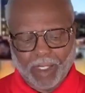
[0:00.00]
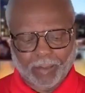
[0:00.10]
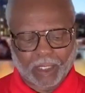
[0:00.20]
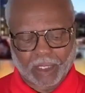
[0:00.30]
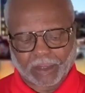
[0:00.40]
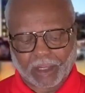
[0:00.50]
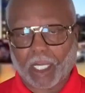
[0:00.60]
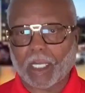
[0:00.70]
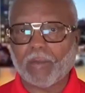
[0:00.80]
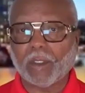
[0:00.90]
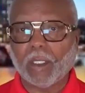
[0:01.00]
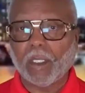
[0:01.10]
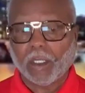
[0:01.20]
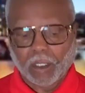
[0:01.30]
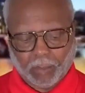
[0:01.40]
people to get saved,
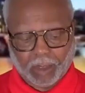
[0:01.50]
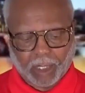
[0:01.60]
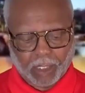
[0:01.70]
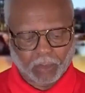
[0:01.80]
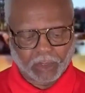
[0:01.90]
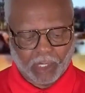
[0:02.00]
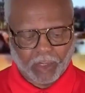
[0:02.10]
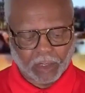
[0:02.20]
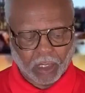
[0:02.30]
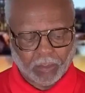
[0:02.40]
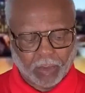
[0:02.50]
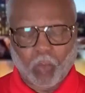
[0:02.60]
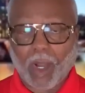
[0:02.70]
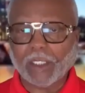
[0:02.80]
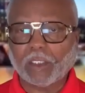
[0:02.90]
you know, in those areas. But
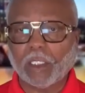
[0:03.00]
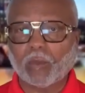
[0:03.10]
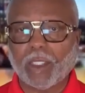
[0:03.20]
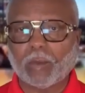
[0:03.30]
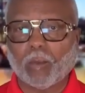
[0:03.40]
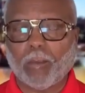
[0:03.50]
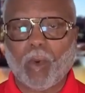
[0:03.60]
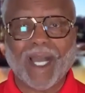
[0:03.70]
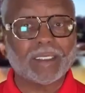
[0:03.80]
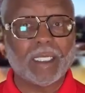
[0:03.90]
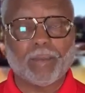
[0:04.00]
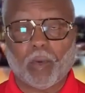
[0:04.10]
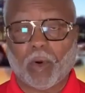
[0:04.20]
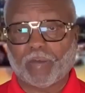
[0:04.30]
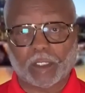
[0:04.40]
why should we, why is it
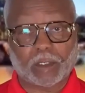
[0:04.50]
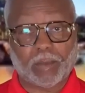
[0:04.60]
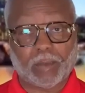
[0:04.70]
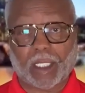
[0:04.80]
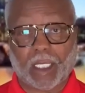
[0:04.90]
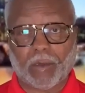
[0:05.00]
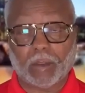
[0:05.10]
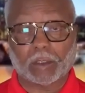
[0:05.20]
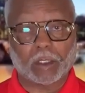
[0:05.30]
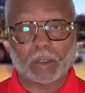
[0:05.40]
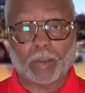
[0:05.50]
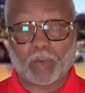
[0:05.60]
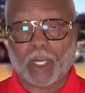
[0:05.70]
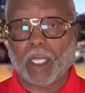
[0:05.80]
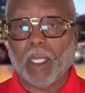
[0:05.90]
important for us to be saved, to, to
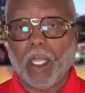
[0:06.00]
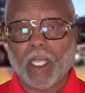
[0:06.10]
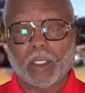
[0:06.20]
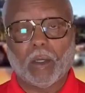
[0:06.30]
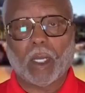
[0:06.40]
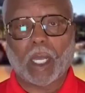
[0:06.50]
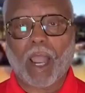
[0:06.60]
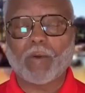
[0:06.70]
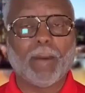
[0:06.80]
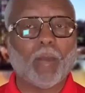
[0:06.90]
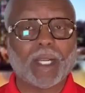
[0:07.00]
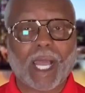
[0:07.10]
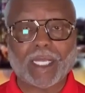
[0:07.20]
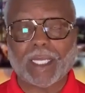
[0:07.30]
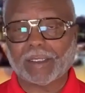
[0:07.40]
pray? You know, uh, I remember when
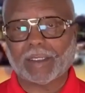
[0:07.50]
I got